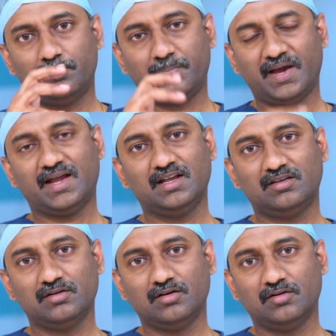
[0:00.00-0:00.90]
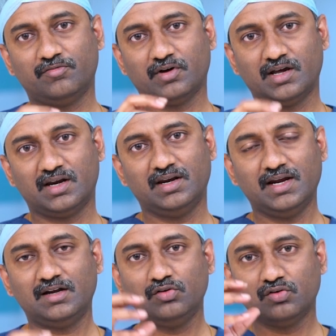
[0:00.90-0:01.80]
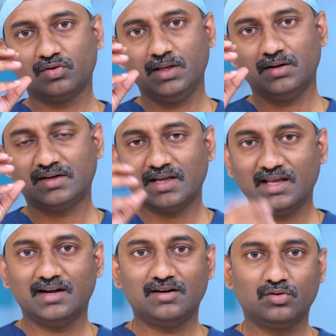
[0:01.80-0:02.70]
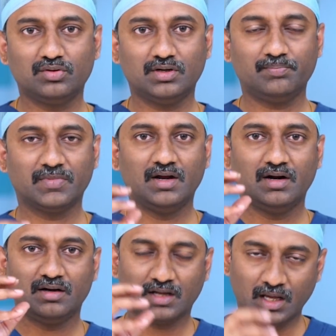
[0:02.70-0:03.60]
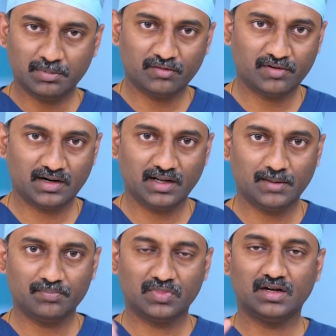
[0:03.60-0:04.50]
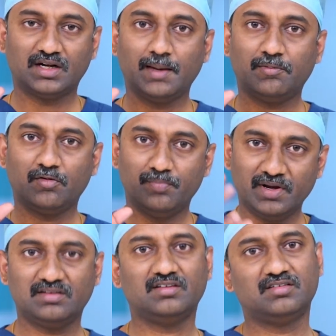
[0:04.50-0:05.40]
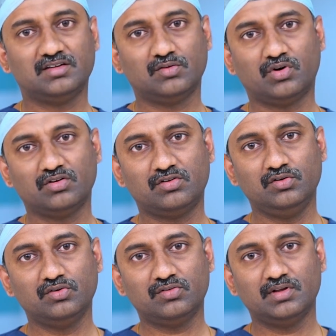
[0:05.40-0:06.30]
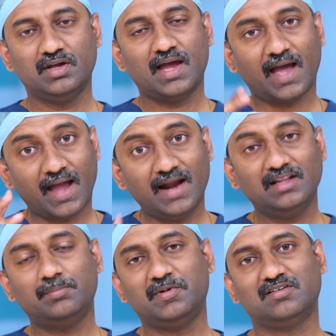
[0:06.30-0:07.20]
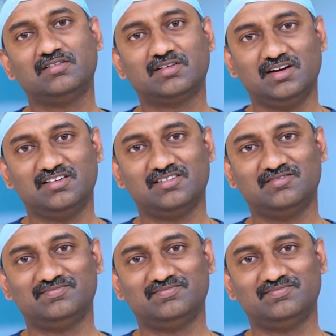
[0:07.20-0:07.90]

package for a hernia. It's usually tailored to the type of hernia, the type of mesh the surgeon wants to use, and the patient's condition.